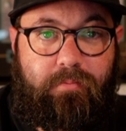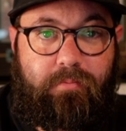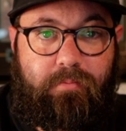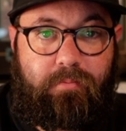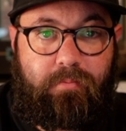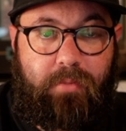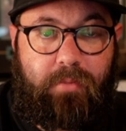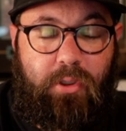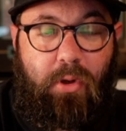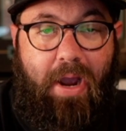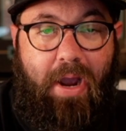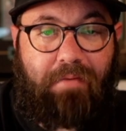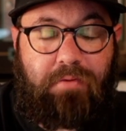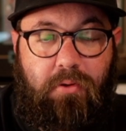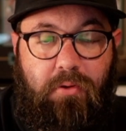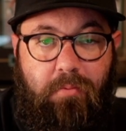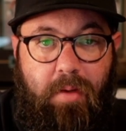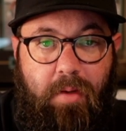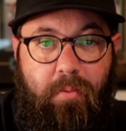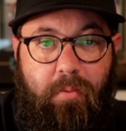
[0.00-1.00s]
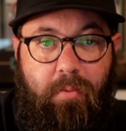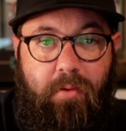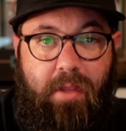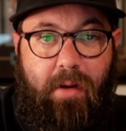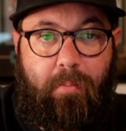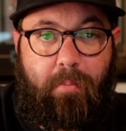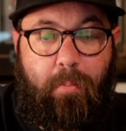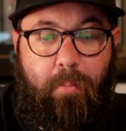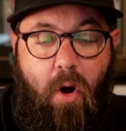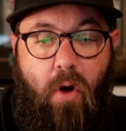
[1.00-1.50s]
you have to remember
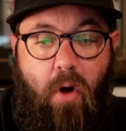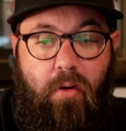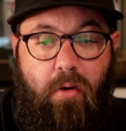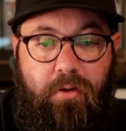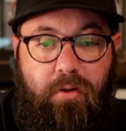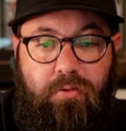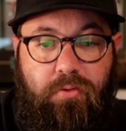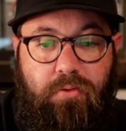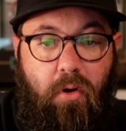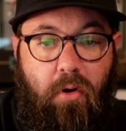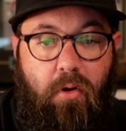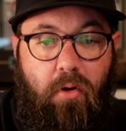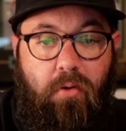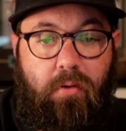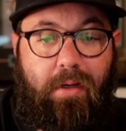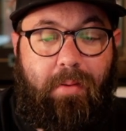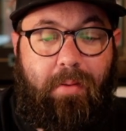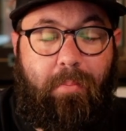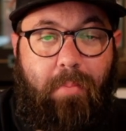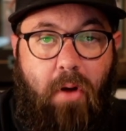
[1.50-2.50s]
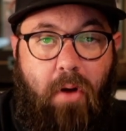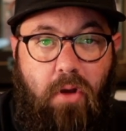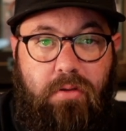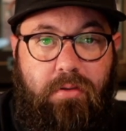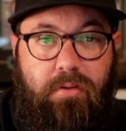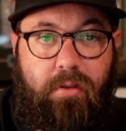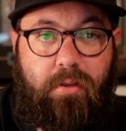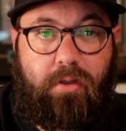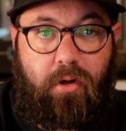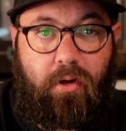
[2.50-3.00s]
that ball control and ball
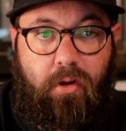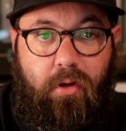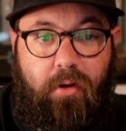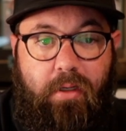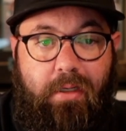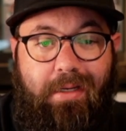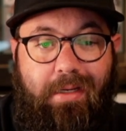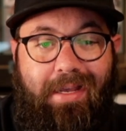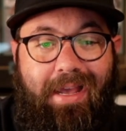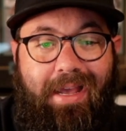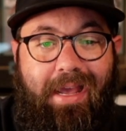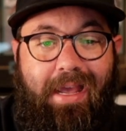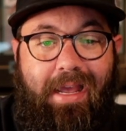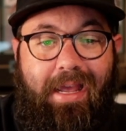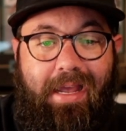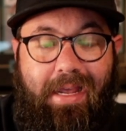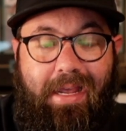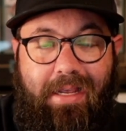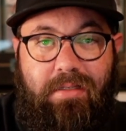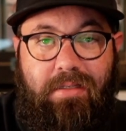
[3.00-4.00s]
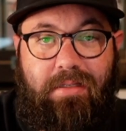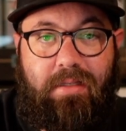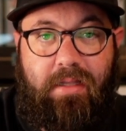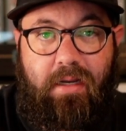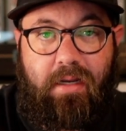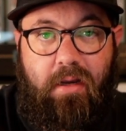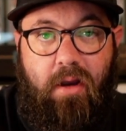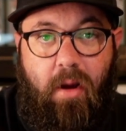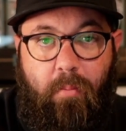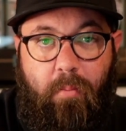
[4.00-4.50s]
security is the
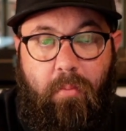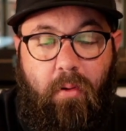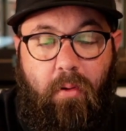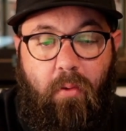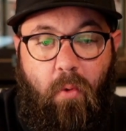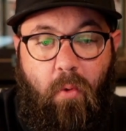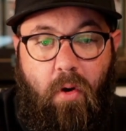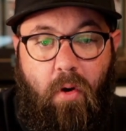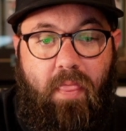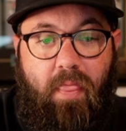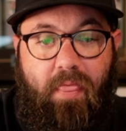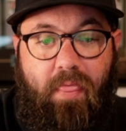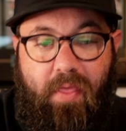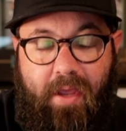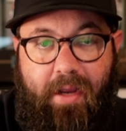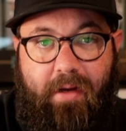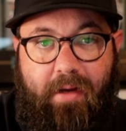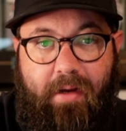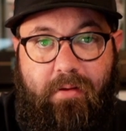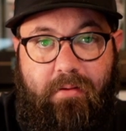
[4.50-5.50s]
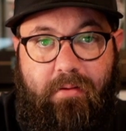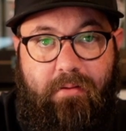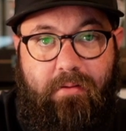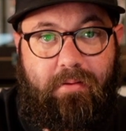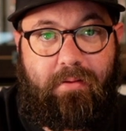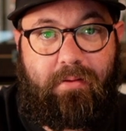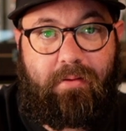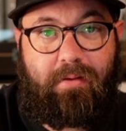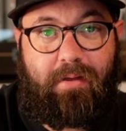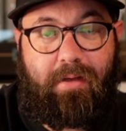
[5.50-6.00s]
number one thing.
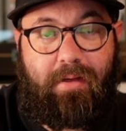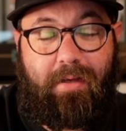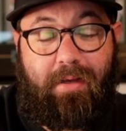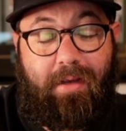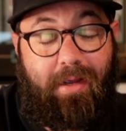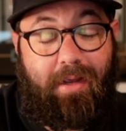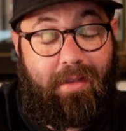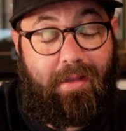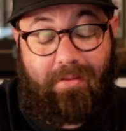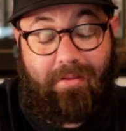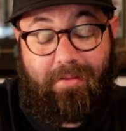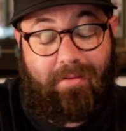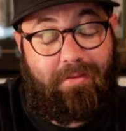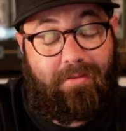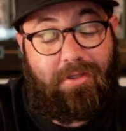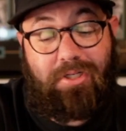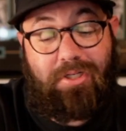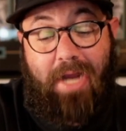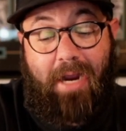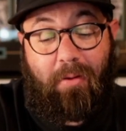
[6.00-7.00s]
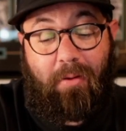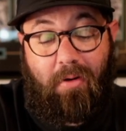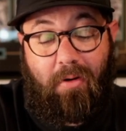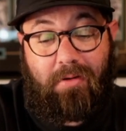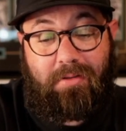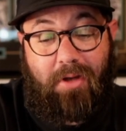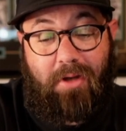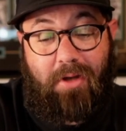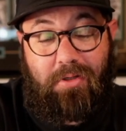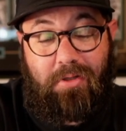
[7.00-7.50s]
And the Jaguars
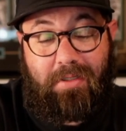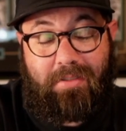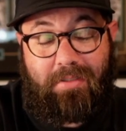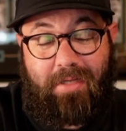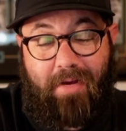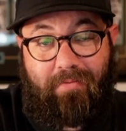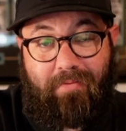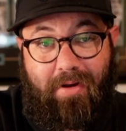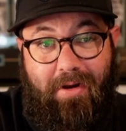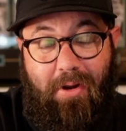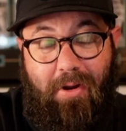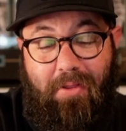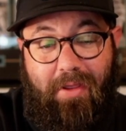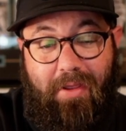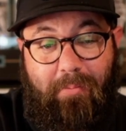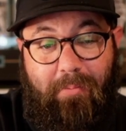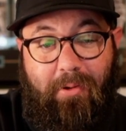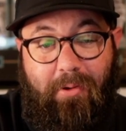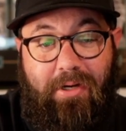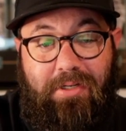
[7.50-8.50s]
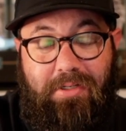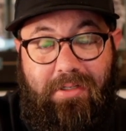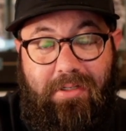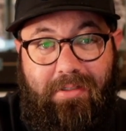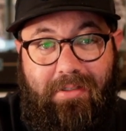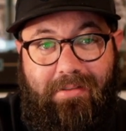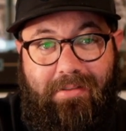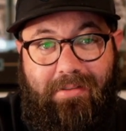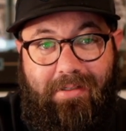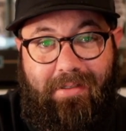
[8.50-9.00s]
coaching staff, I know they preach it,
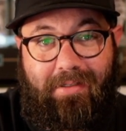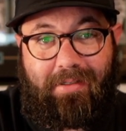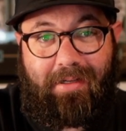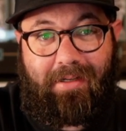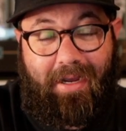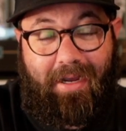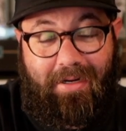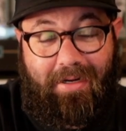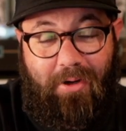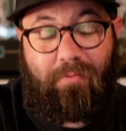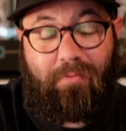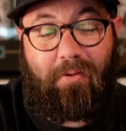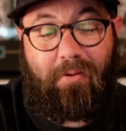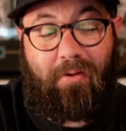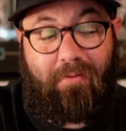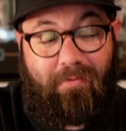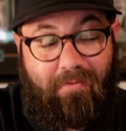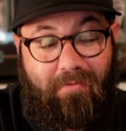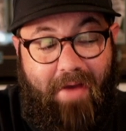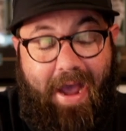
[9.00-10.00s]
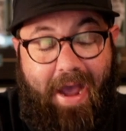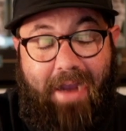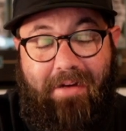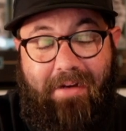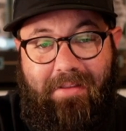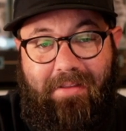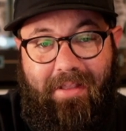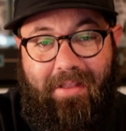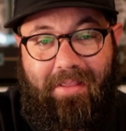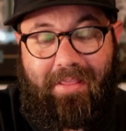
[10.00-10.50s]
uh, I know for a fact
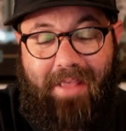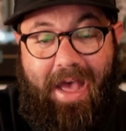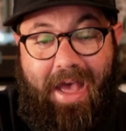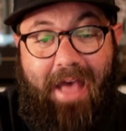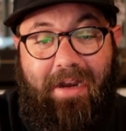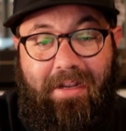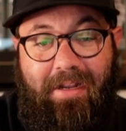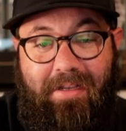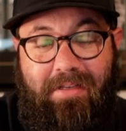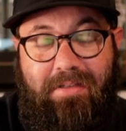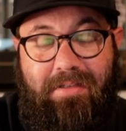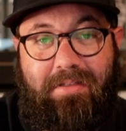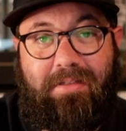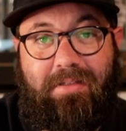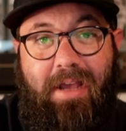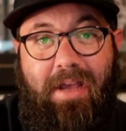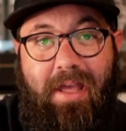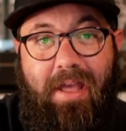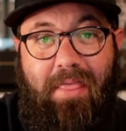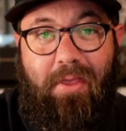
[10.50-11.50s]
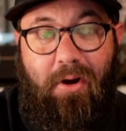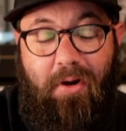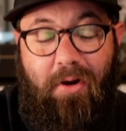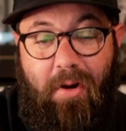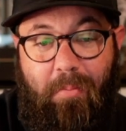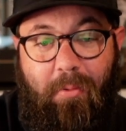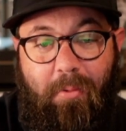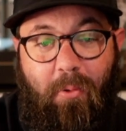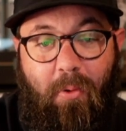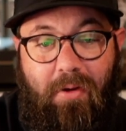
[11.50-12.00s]
that that is their
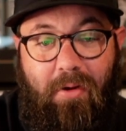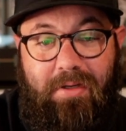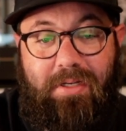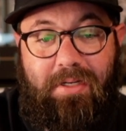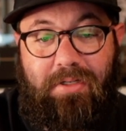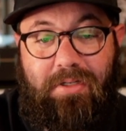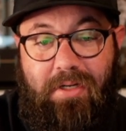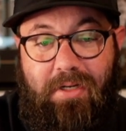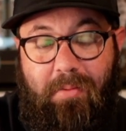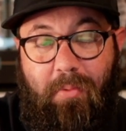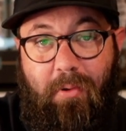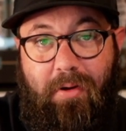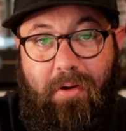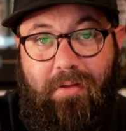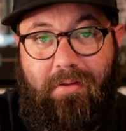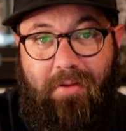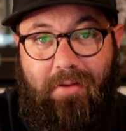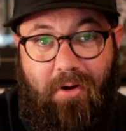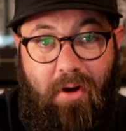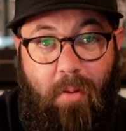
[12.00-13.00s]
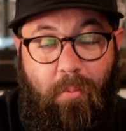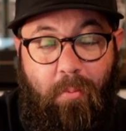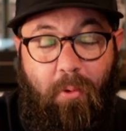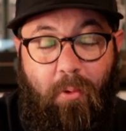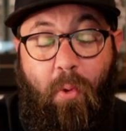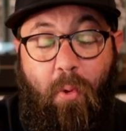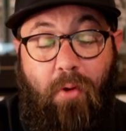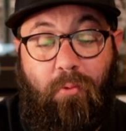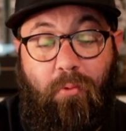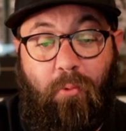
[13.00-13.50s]
number one teaching point, their number
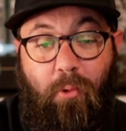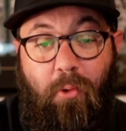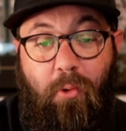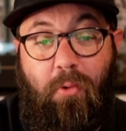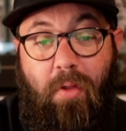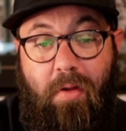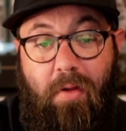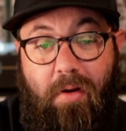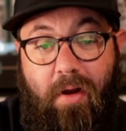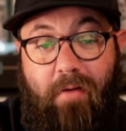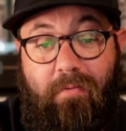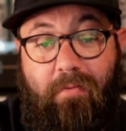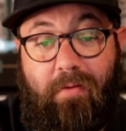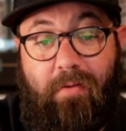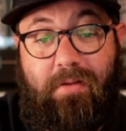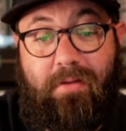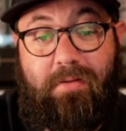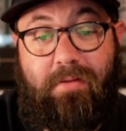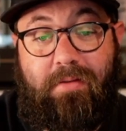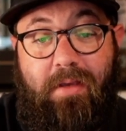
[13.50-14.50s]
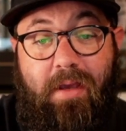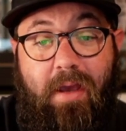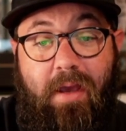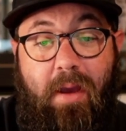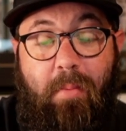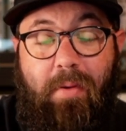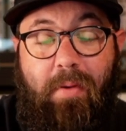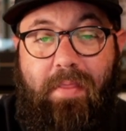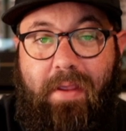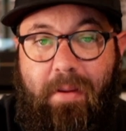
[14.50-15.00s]
one rule on offense.
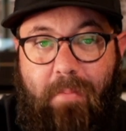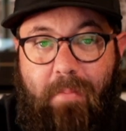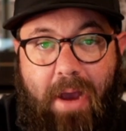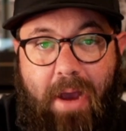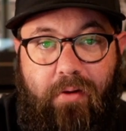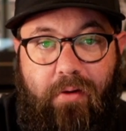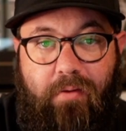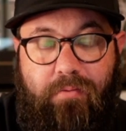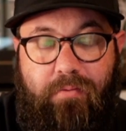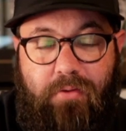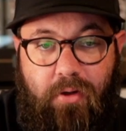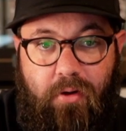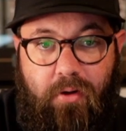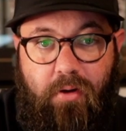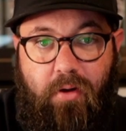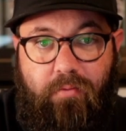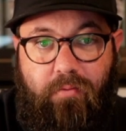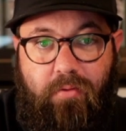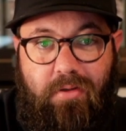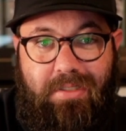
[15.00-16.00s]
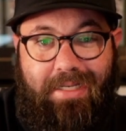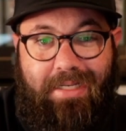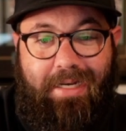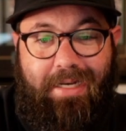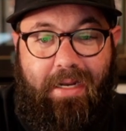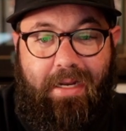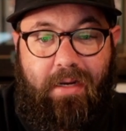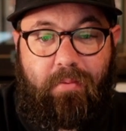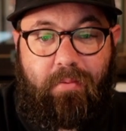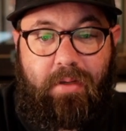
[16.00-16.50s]
But the amount of turnovers in
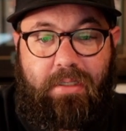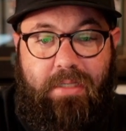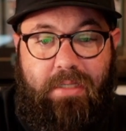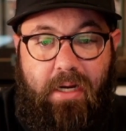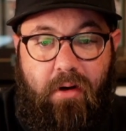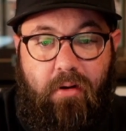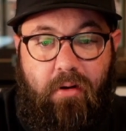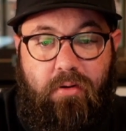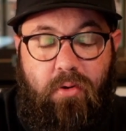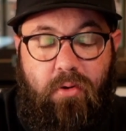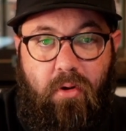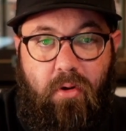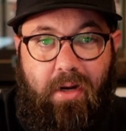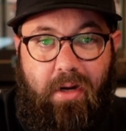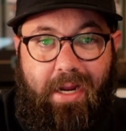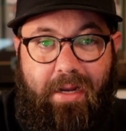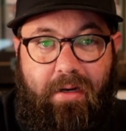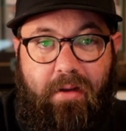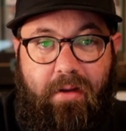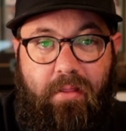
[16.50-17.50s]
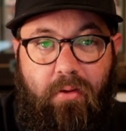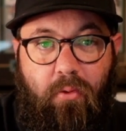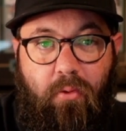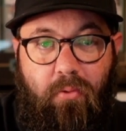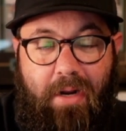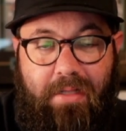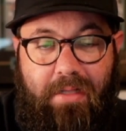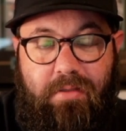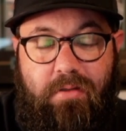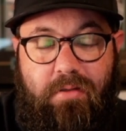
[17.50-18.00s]
enemy territory and in the
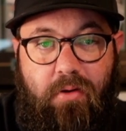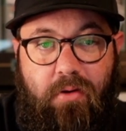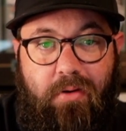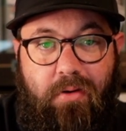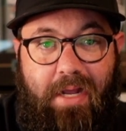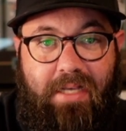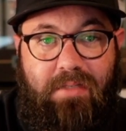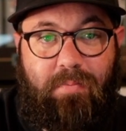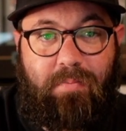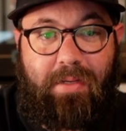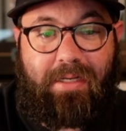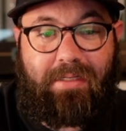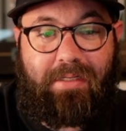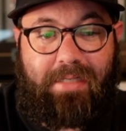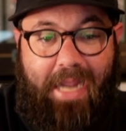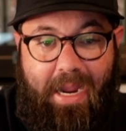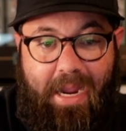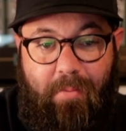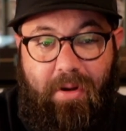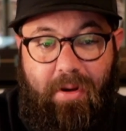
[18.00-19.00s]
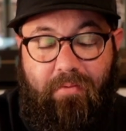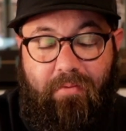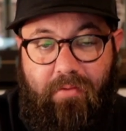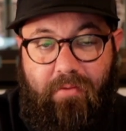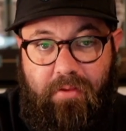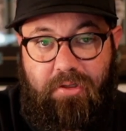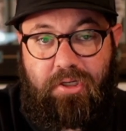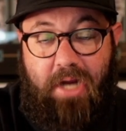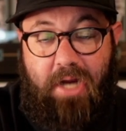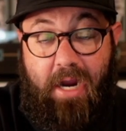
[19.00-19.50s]
red zone has been damning for the
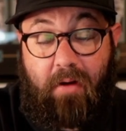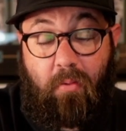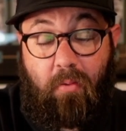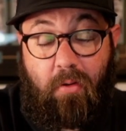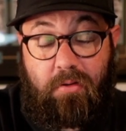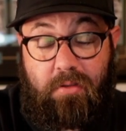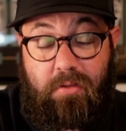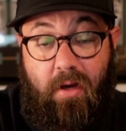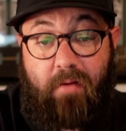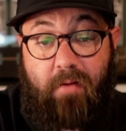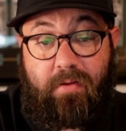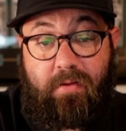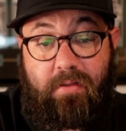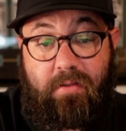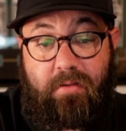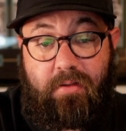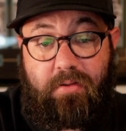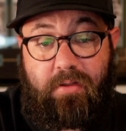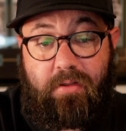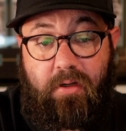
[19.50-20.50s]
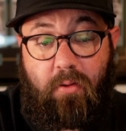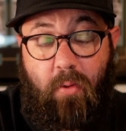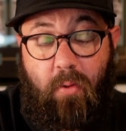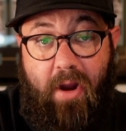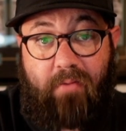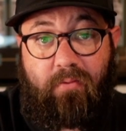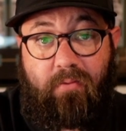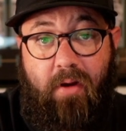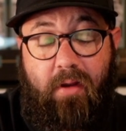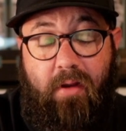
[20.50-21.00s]
Jaguars offense this year,
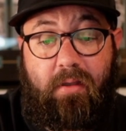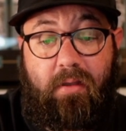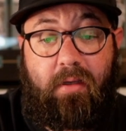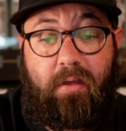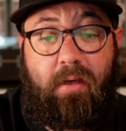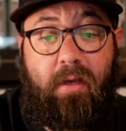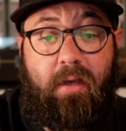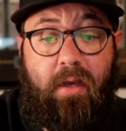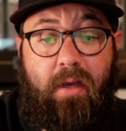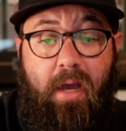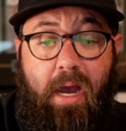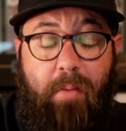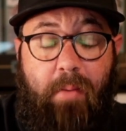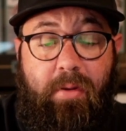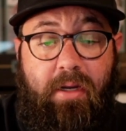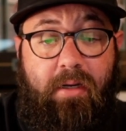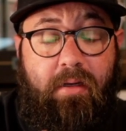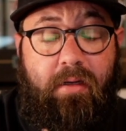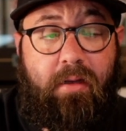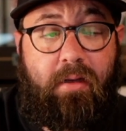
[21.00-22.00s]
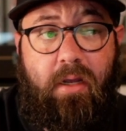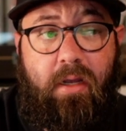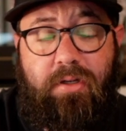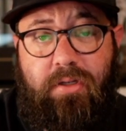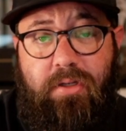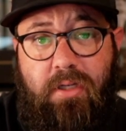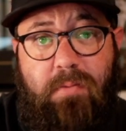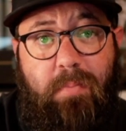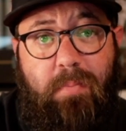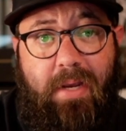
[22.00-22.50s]
quite frankly. I mean,
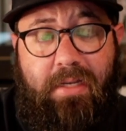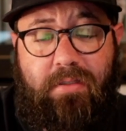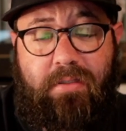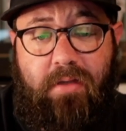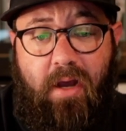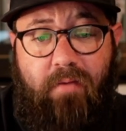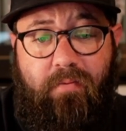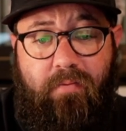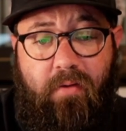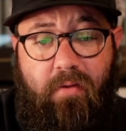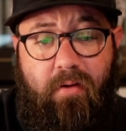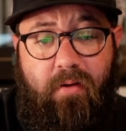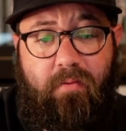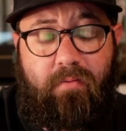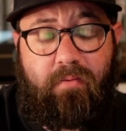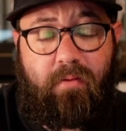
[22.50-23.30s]
just based off of